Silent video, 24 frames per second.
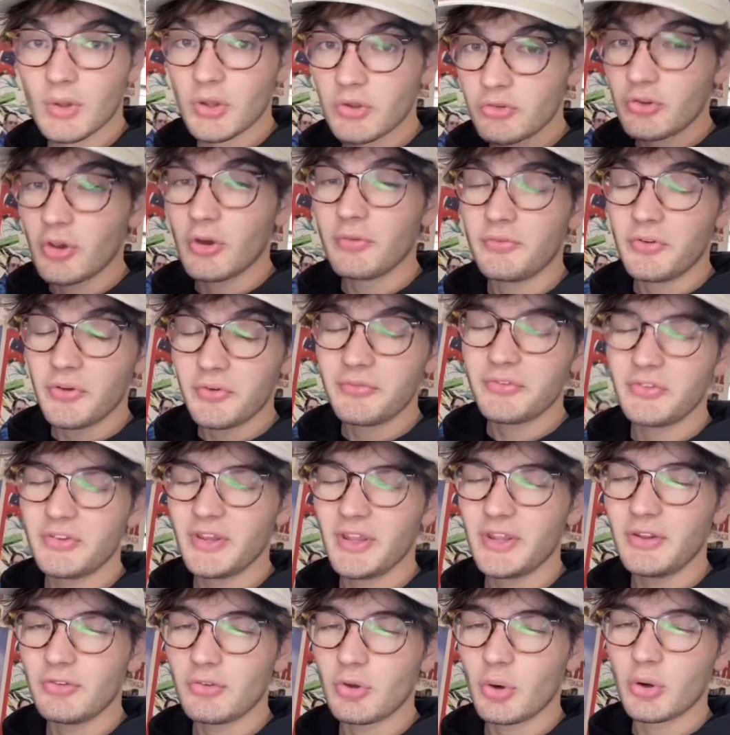So if you've
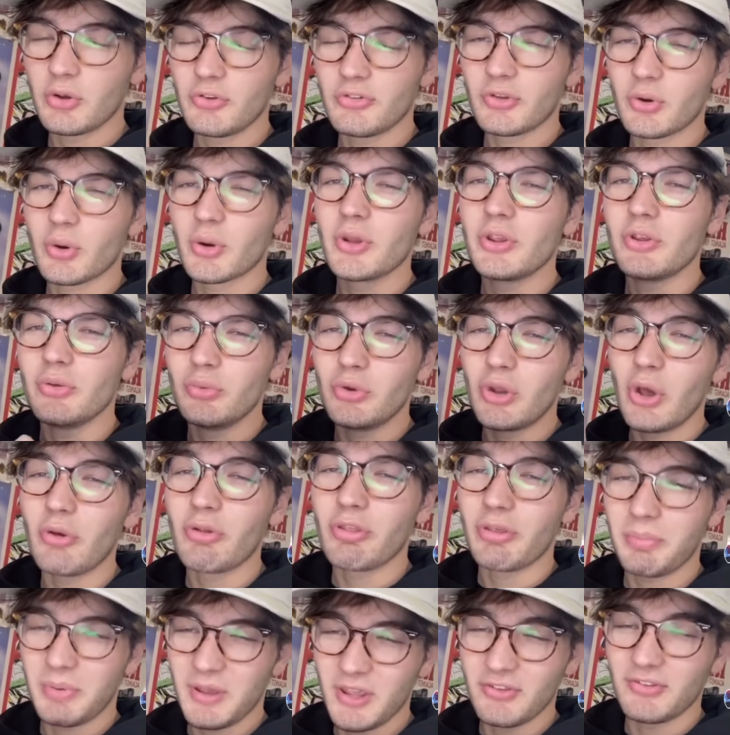seen Toy Story, you know the
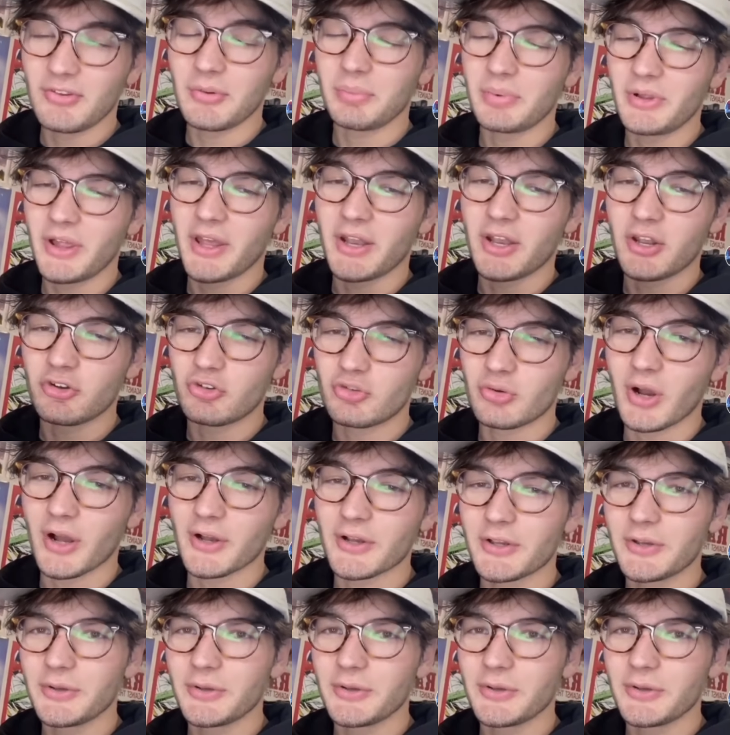Pizza Planet truck.